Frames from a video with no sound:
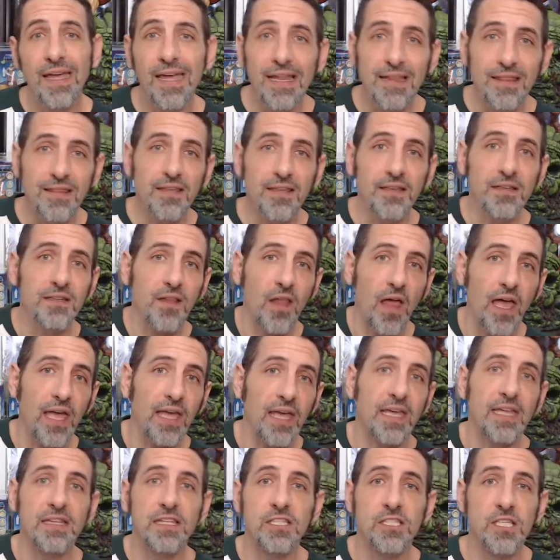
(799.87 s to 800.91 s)
Hit the
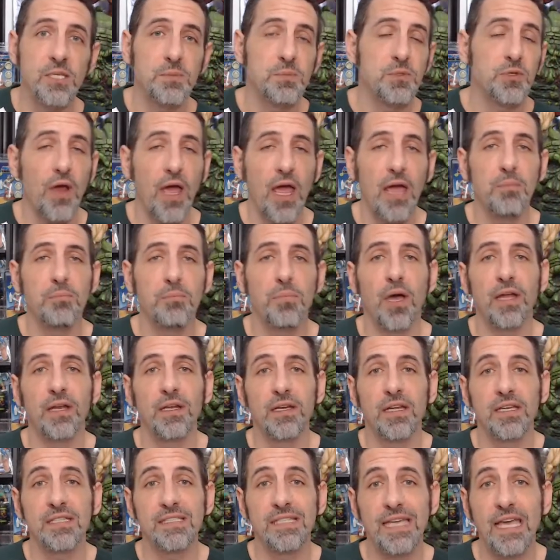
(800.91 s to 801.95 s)
like, hit the subscribe
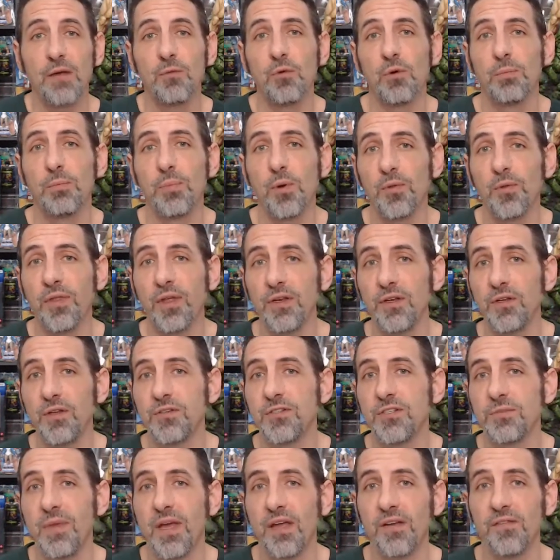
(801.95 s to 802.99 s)
button, because again, we're both on
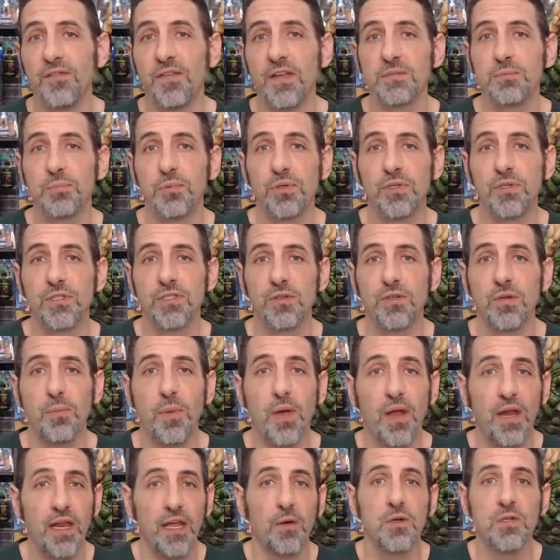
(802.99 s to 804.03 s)
YouTube and Facebook. So
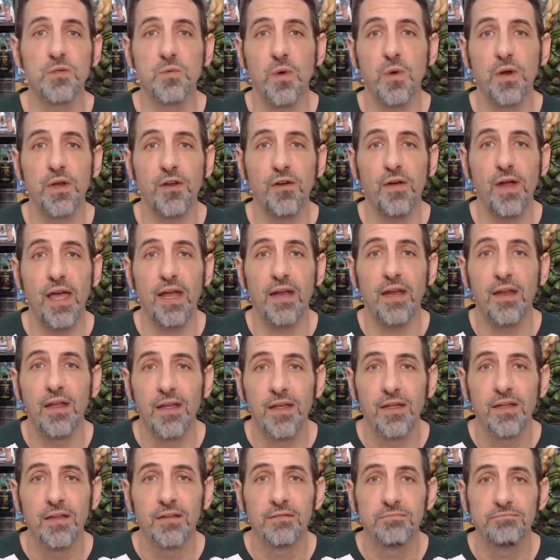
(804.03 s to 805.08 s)
depending on which one you're at,
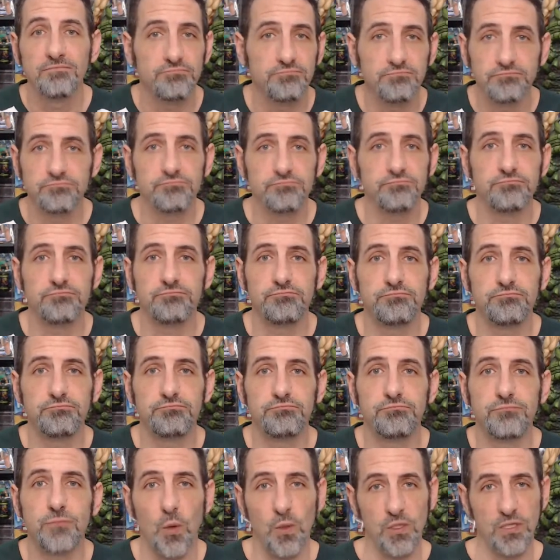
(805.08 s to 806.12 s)

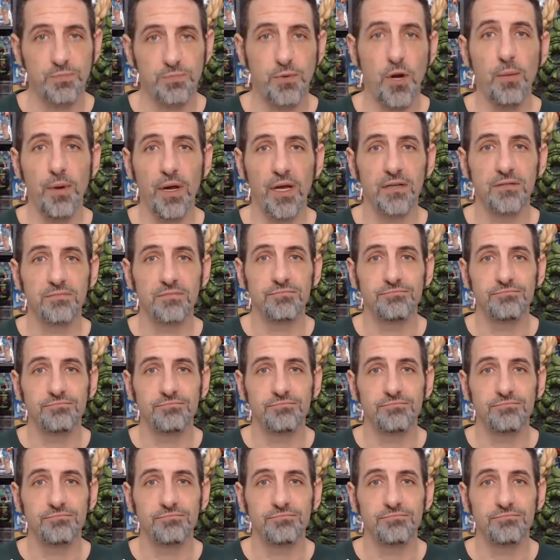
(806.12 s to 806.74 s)
do what's appropriate.